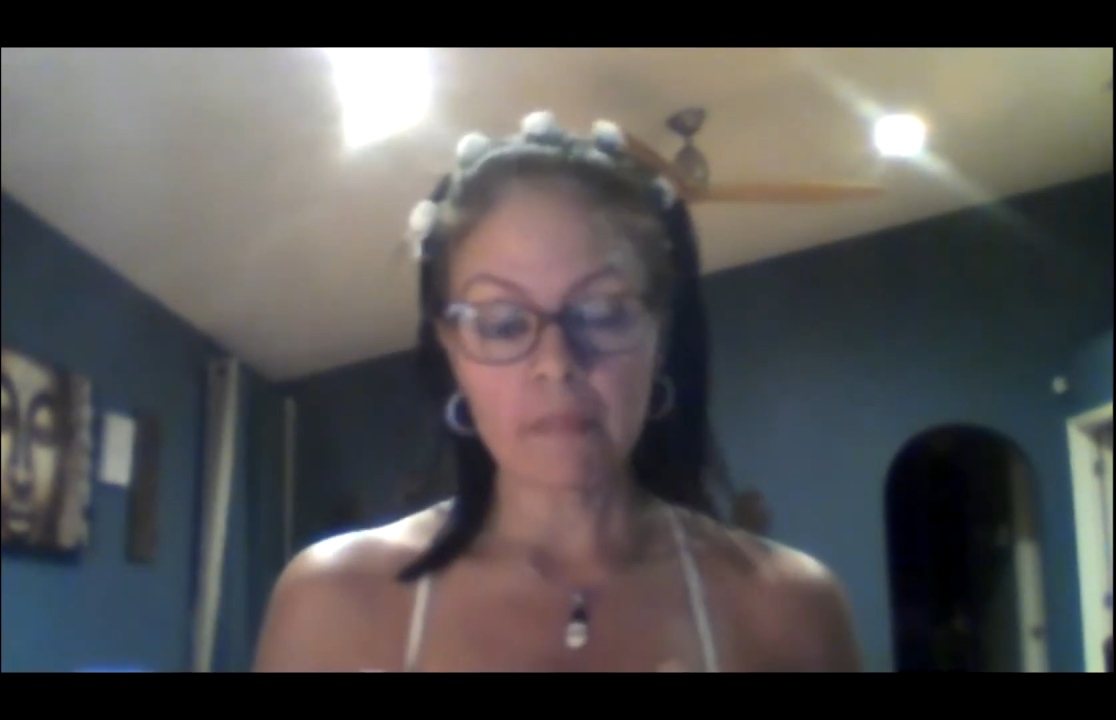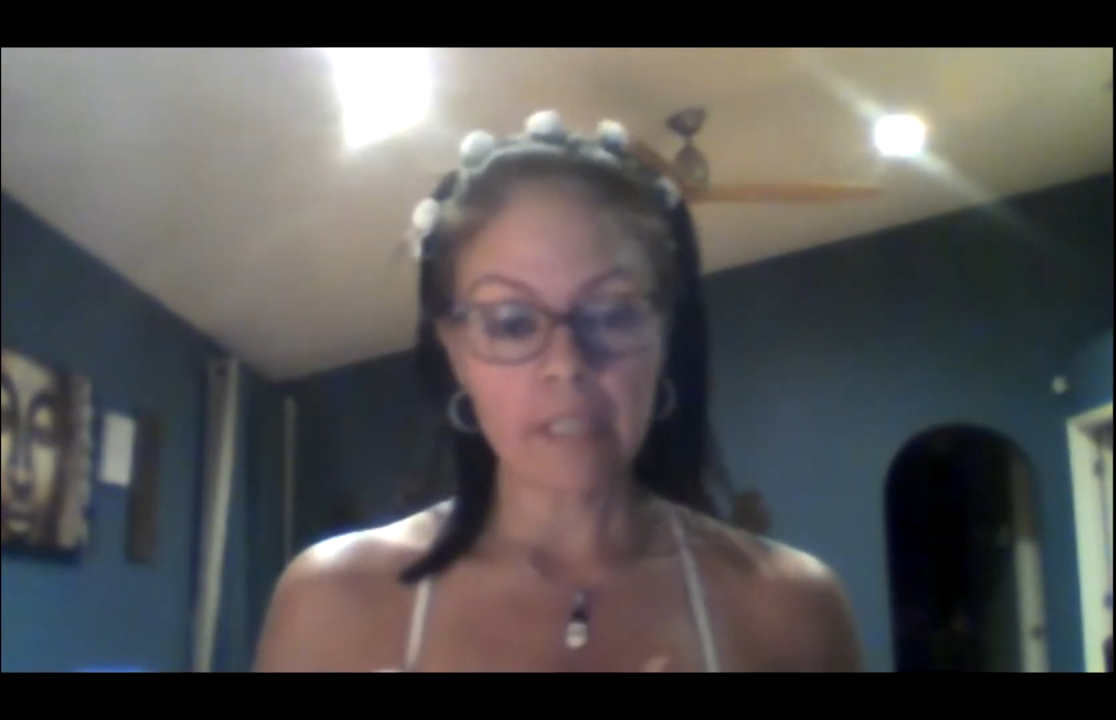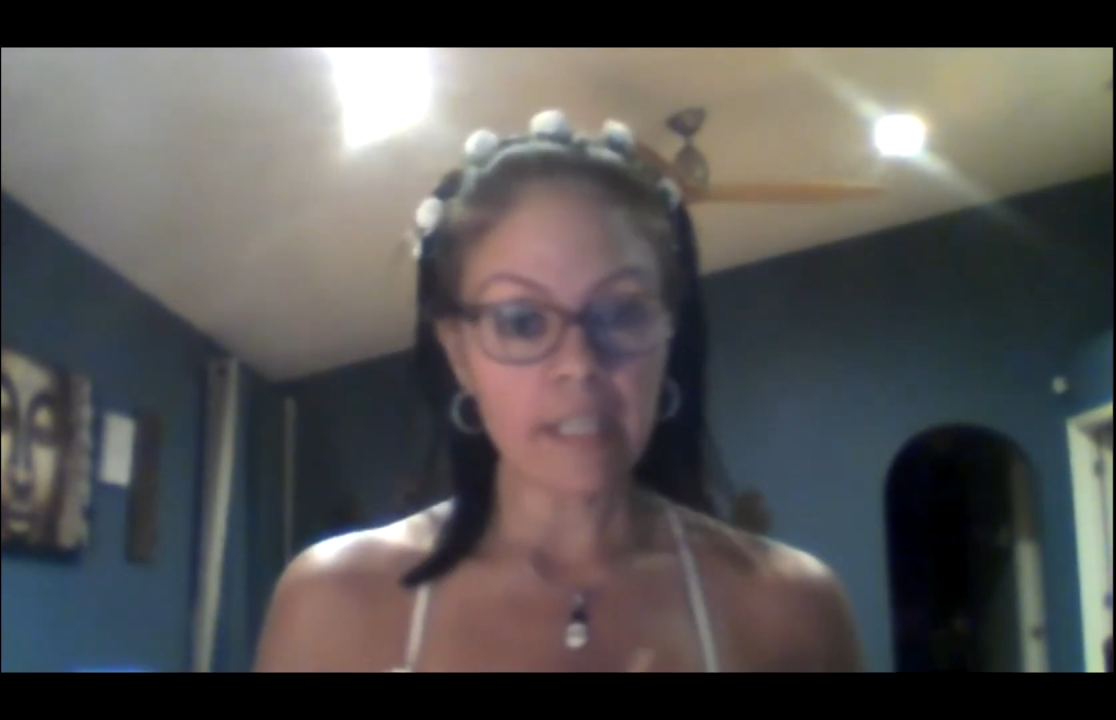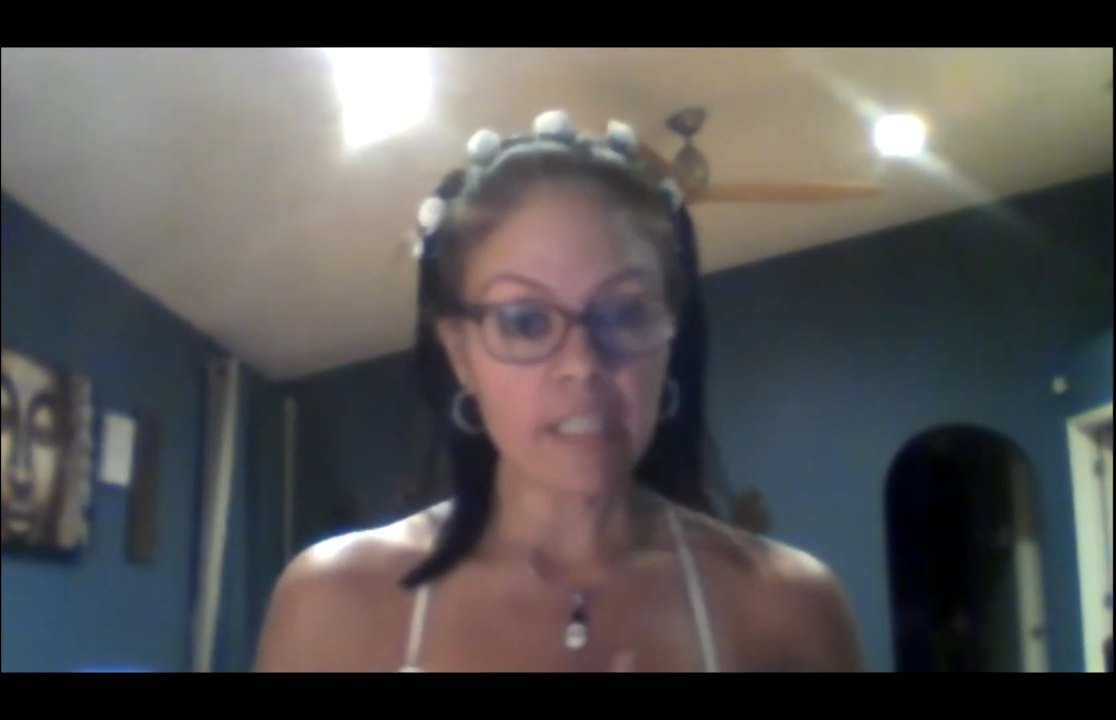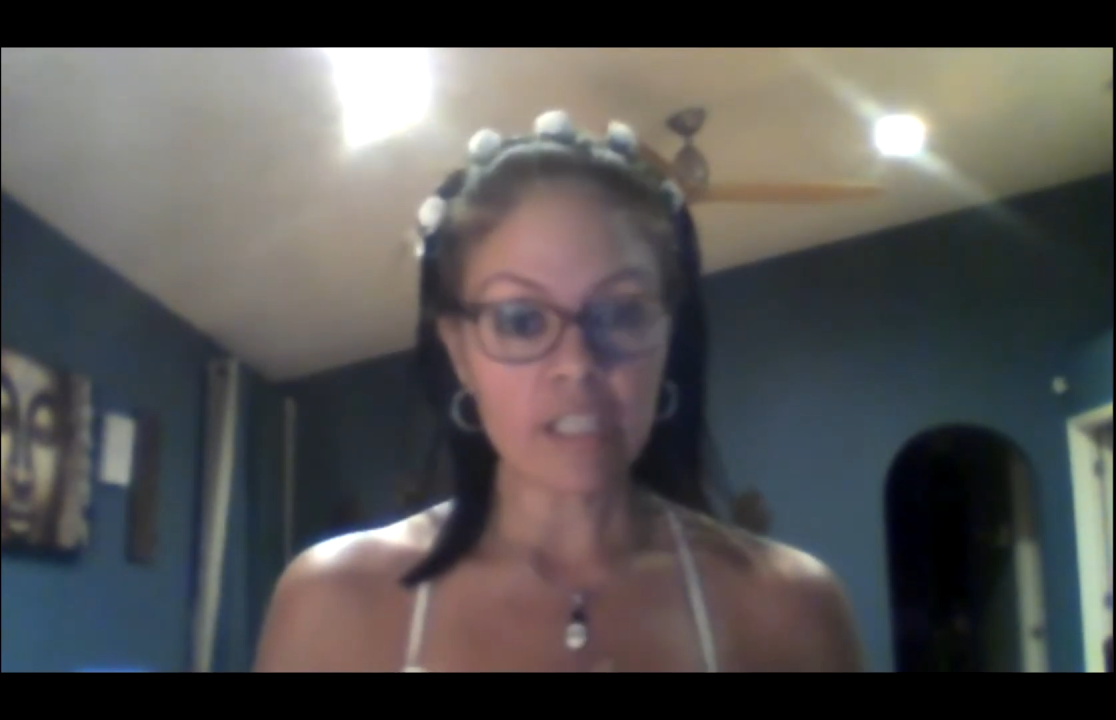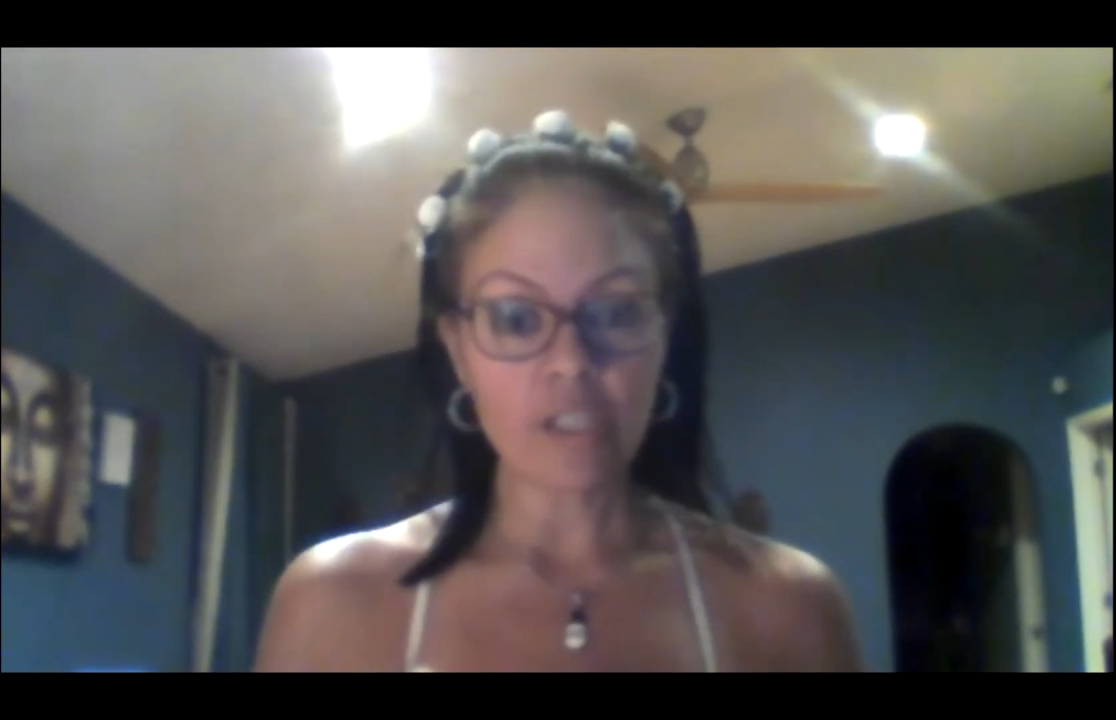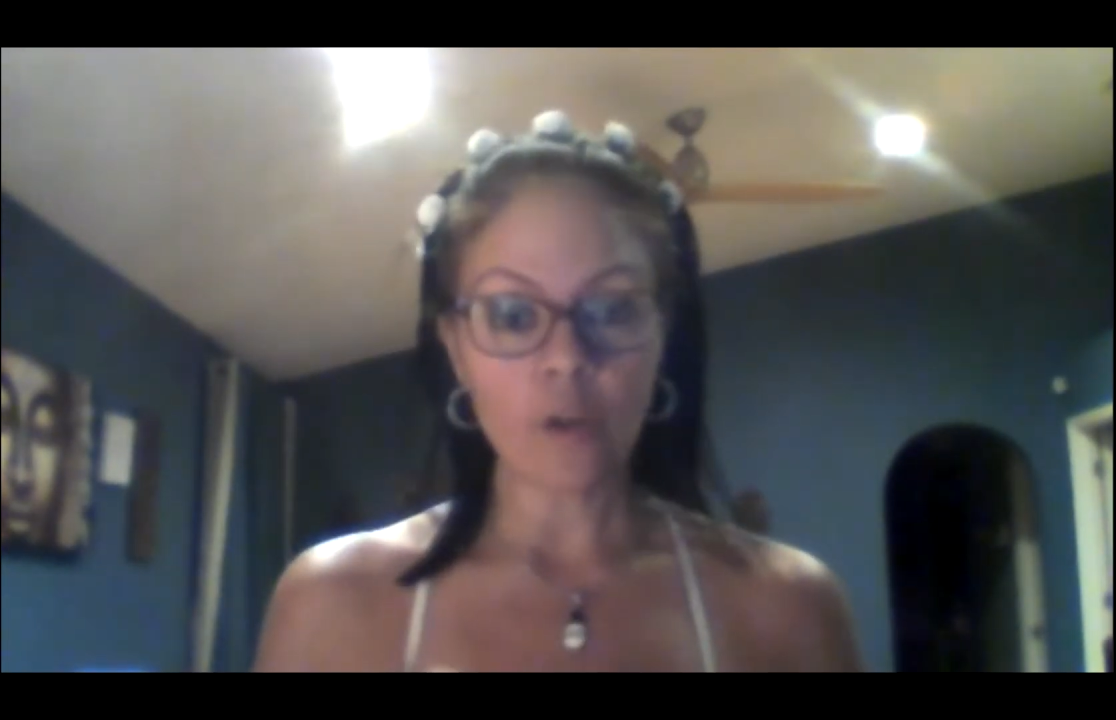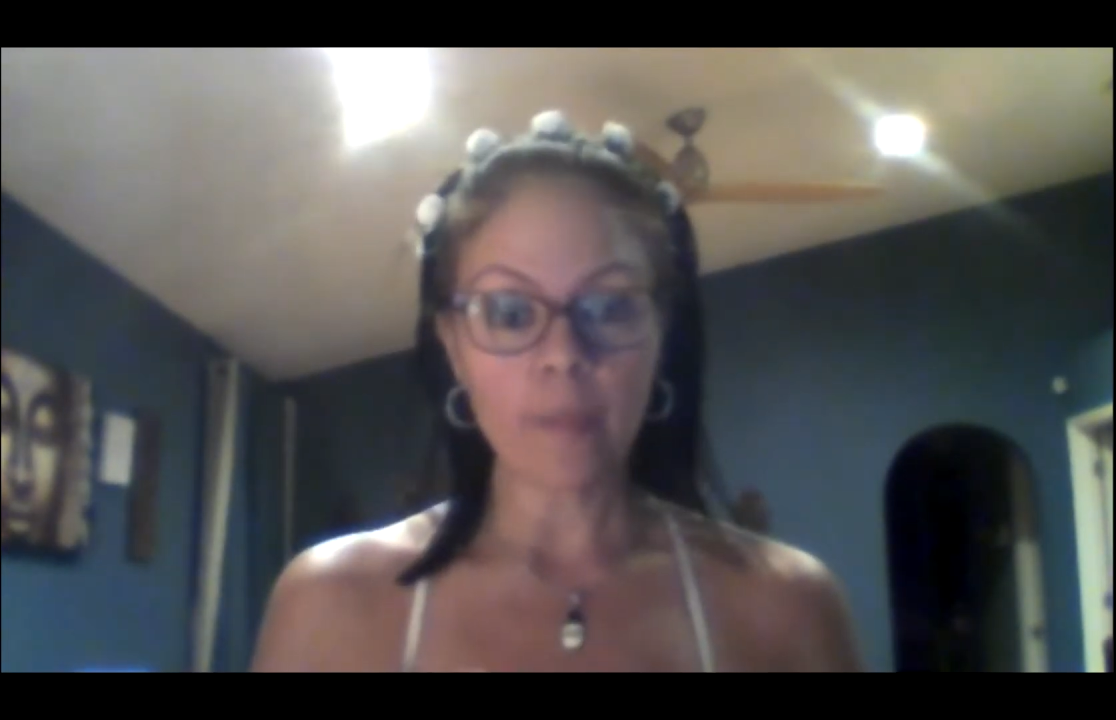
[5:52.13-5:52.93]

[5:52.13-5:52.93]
let us know,